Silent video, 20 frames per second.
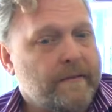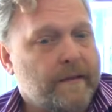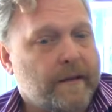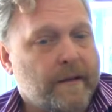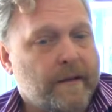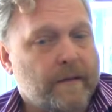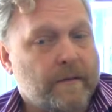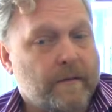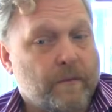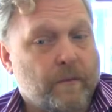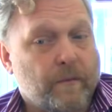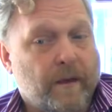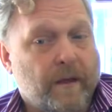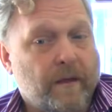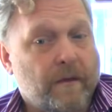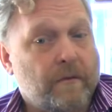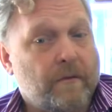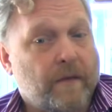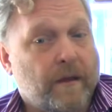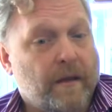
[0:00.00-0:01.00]
that the way
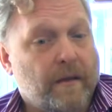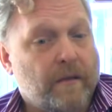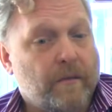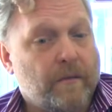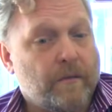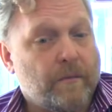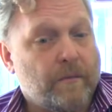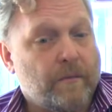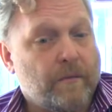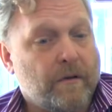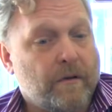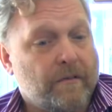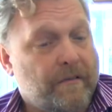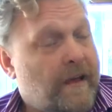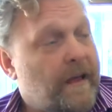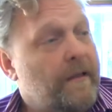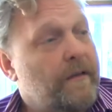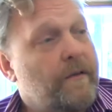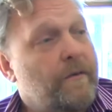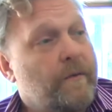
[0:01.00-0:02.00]
you, that you
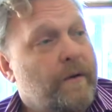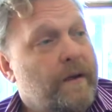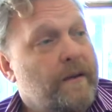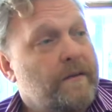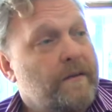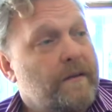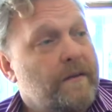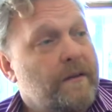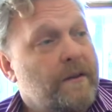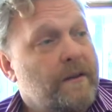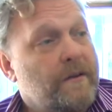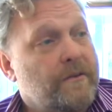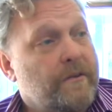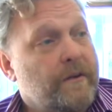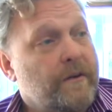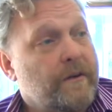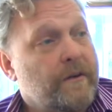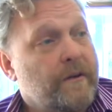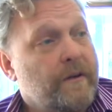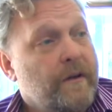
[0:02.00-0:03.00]
evaluate a
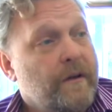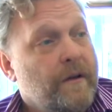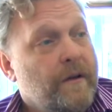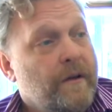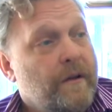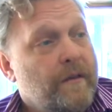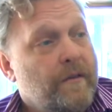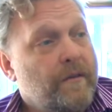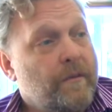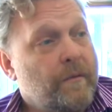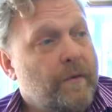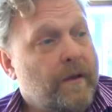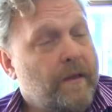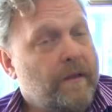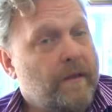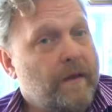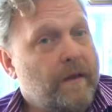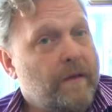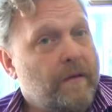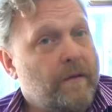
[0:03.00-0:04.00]
teacher, the way
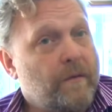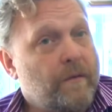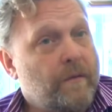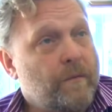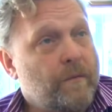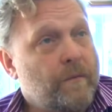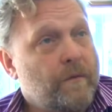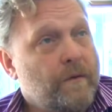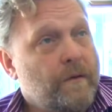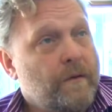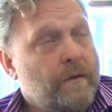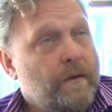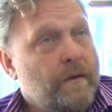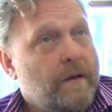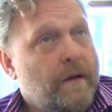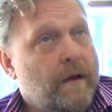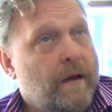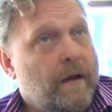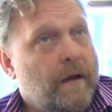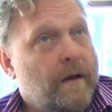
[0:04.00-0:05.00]
that you
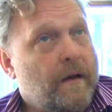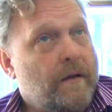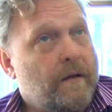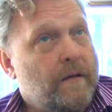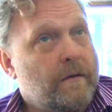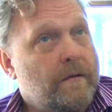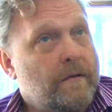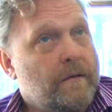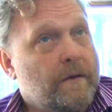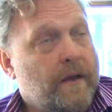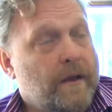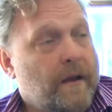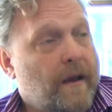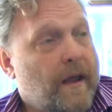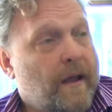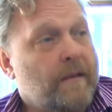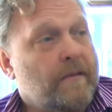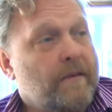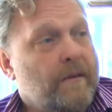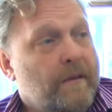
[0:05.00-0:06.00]
uh,
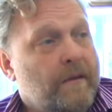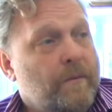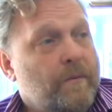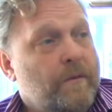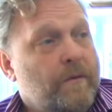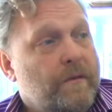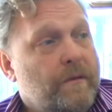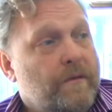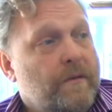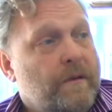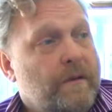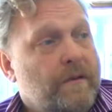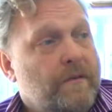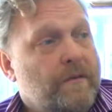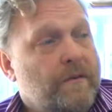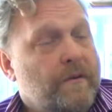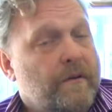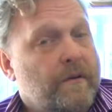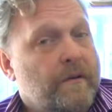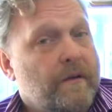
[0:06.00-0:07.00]
connect in with a
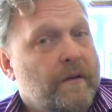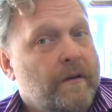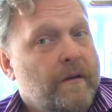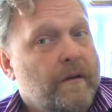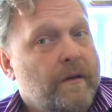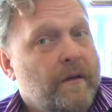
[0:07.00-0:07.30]
teacher,